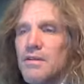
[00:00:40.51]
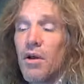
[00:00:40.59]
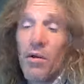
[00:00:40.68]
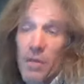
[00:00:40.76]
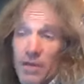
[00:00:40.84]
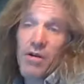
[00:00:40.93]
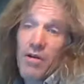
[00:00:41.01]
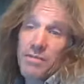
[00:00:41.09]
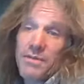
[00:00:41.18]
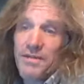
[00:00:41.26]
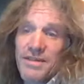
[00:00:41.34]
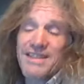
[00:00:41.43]
Oh, he call
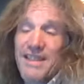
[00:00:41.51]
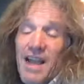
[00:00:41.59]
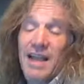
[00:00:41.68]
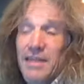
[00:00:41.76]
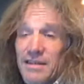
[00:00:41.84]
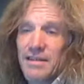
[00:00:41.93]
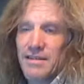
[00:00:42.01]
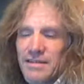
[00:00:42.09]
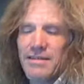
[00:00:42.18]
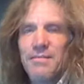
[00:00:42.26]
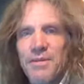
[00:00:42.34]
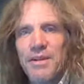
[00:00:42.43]
himself a
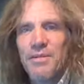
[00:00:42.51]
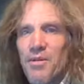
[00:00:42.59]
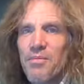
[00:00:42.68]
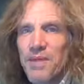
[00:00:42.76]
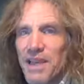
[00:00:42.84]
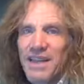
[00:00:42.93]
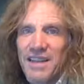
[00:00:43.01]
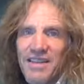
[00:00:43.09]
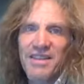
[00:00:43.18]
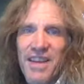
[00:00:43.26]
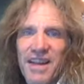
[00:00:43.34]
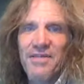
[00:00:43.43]
scientist, but he won't be any
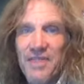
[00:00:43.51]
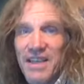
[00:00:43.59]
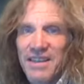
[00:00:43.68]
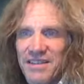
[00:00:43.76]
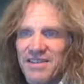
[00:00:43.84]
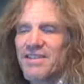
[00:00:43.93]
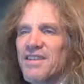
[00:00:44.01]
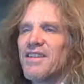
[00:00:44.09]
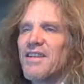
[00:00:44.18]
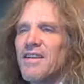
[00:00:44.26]
other kind of ist.